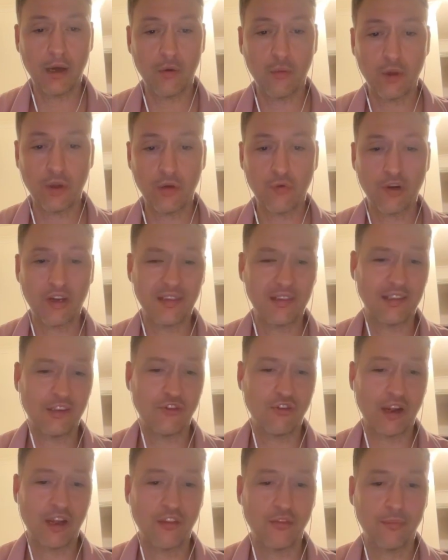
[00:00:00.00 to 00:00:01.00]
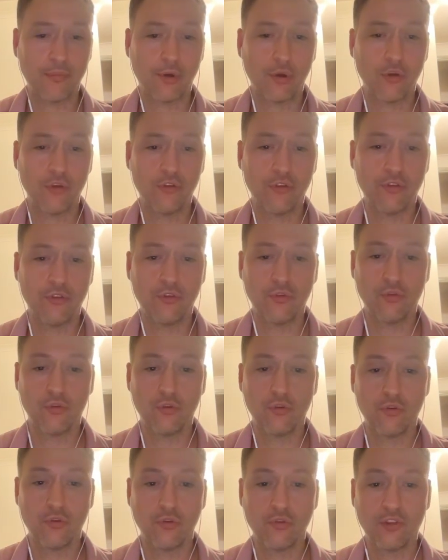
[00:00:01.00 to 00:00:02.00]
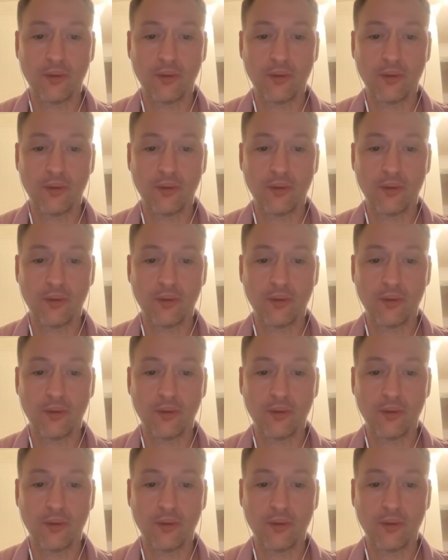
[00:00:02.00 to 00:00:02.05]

we quickly transpose into